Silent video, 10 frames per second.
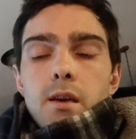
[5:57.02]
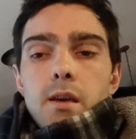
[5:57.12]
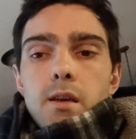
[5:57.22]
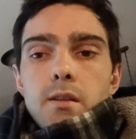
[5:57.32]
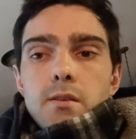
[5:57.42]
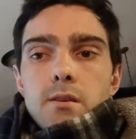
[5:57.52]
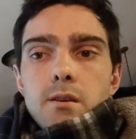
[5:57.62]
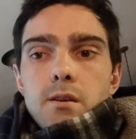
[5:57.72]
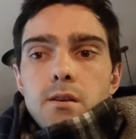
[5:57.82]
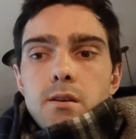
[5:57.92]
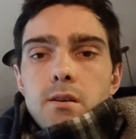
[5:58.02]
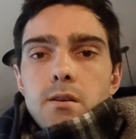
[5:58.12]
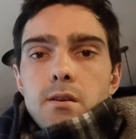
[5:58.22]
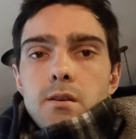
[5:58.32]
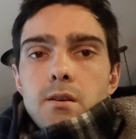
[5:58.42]
And
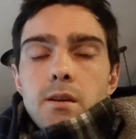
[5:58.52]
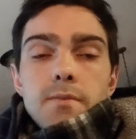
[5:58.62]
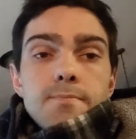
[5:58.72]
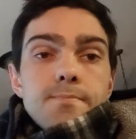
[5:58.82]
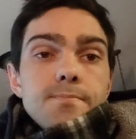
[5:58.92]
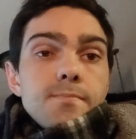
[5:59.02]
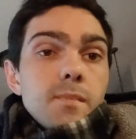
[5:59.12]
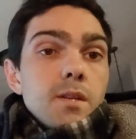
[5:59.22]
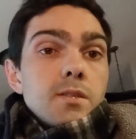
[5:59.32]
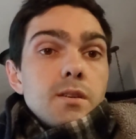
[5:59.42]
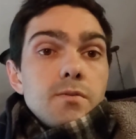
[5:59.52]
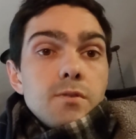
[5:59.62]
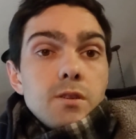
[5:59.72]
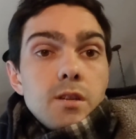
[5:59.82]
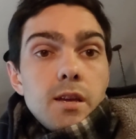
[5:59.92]
uh, yeah that's it
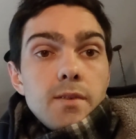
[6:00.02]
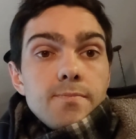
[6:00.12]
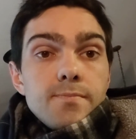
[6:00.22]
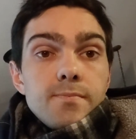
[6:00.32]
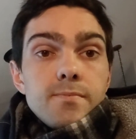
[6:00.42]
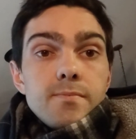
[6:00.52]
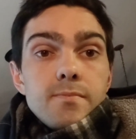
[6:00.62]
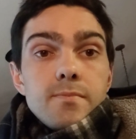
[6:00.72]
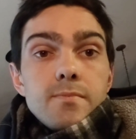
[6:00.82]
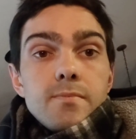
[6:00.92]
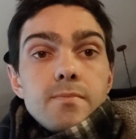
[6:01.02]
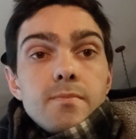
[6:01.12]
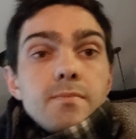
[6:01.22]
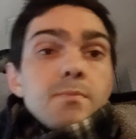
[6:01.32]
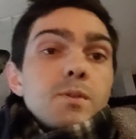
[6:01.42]
for today.
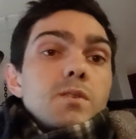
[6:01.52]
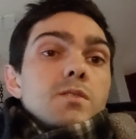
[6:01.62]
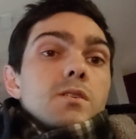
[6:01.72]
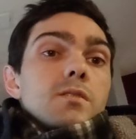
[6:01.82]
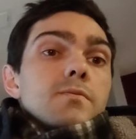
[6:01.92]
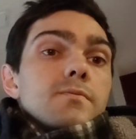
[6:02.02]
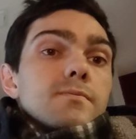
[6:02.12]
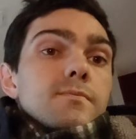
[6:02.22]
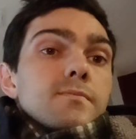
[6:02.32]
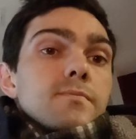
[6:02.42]
Peace, y'all.